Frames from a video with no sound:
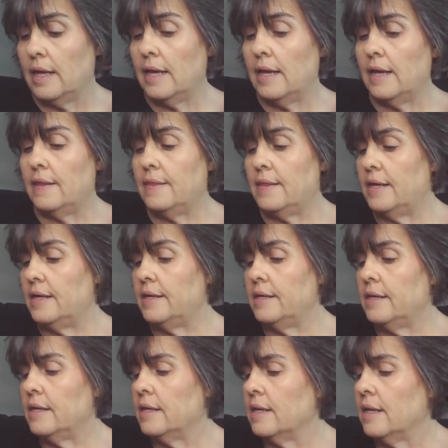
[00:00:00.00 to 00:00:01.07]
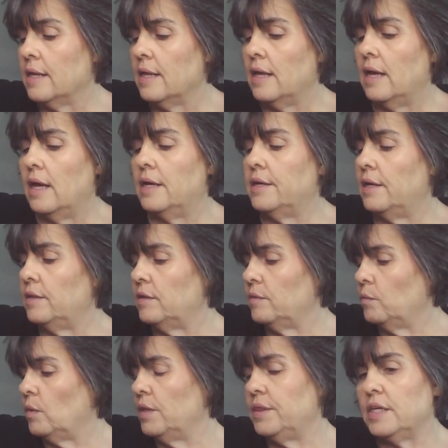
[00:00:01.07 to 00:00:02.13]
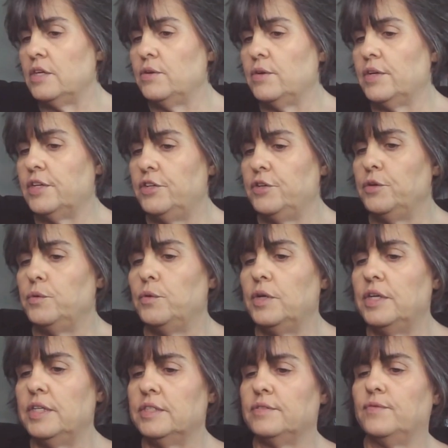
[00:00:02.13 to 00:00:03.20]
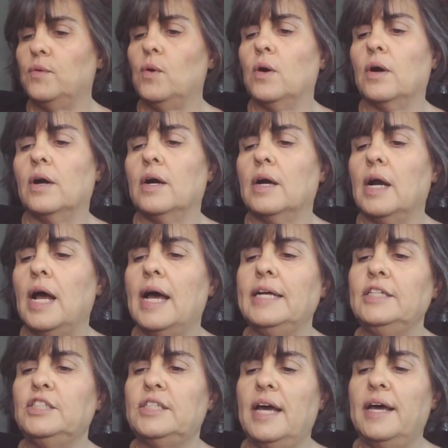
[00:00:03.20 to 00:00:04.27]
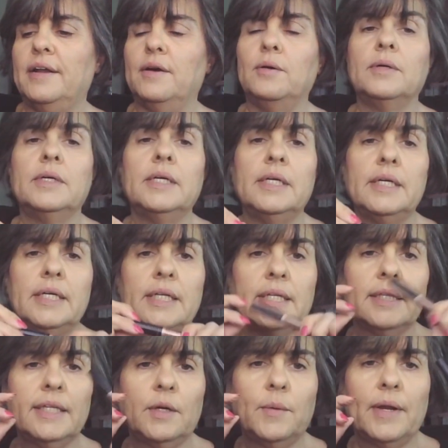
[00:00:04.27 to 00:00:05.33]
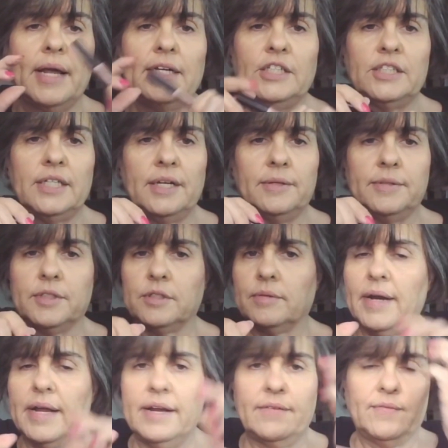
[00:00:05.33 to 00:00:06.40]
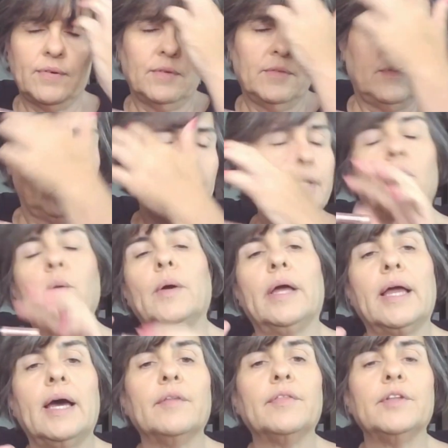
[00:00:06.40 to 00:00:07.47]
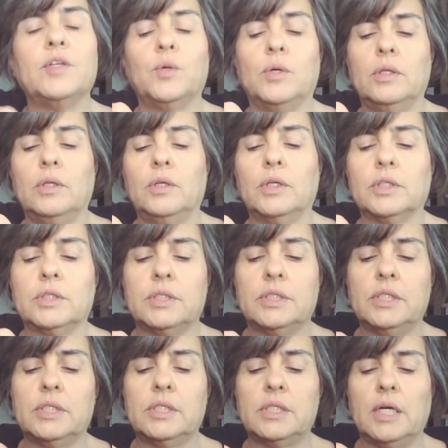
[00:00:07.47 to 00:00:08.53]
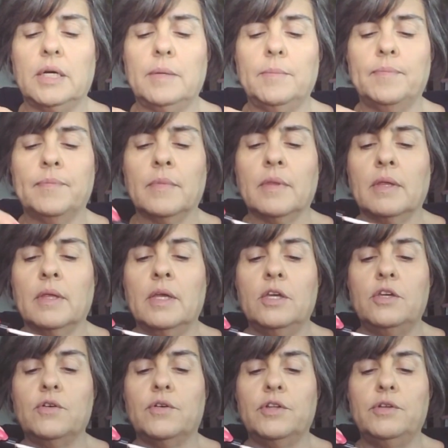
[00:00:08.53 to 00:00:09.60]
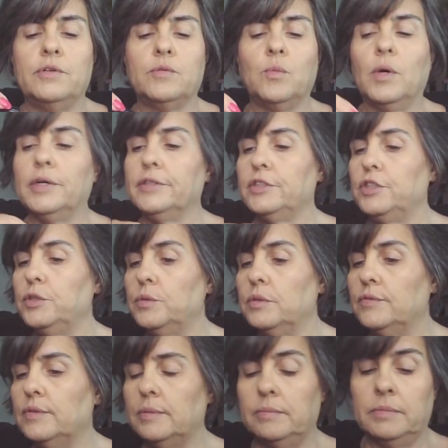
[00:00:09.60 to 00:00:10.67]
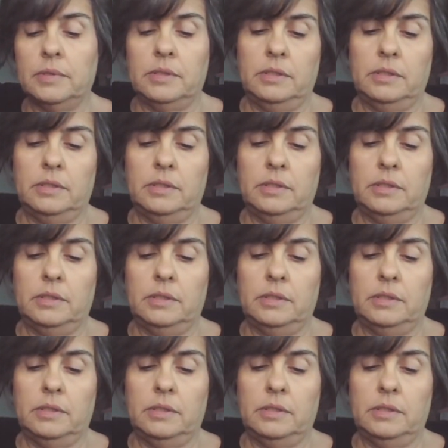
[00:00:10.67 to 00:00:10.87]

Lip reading: And then one thing you can do is for eyeshadow. Liquid eyeshadow is great for very quick out the door looks. This you can use 1 or 2 of them.